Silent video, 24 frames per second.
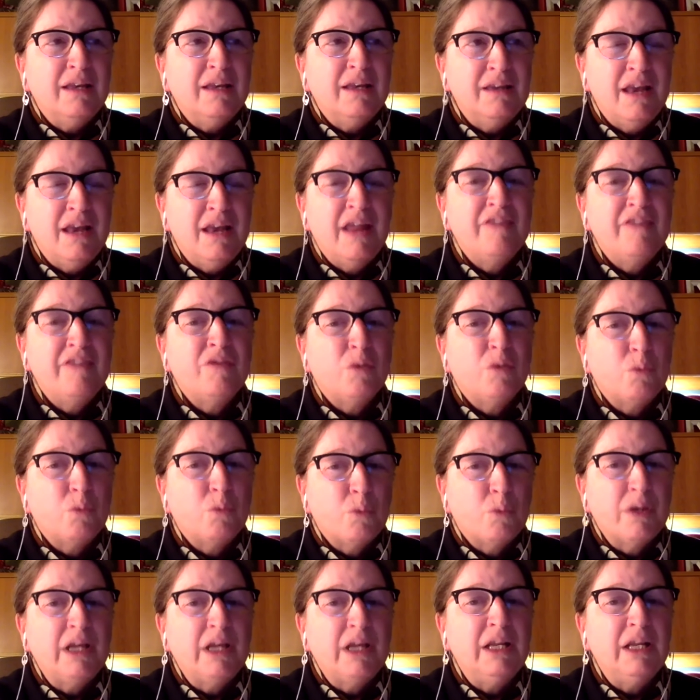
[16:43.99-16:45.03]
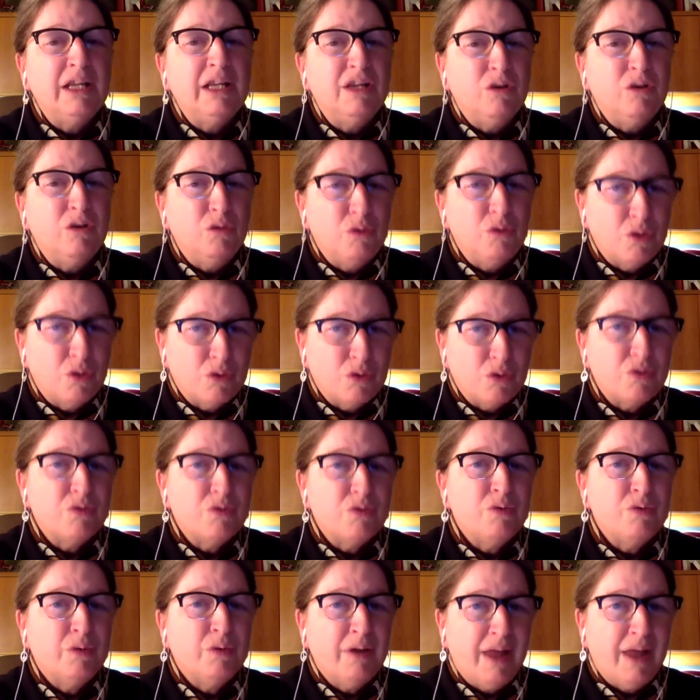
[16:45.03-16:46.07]
never really
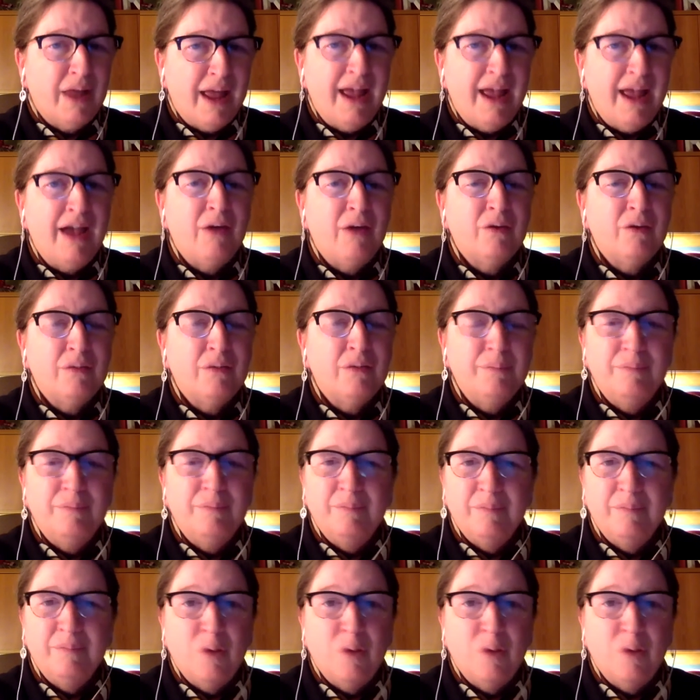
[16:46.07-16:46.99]
learned how to,